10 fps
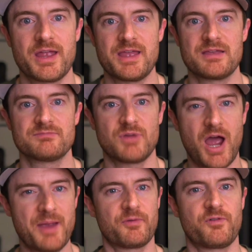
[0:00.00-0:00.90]
a
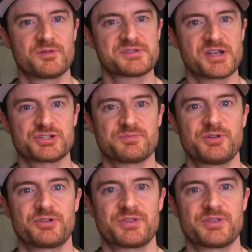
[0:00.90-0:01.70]
high-performance entrepreneur,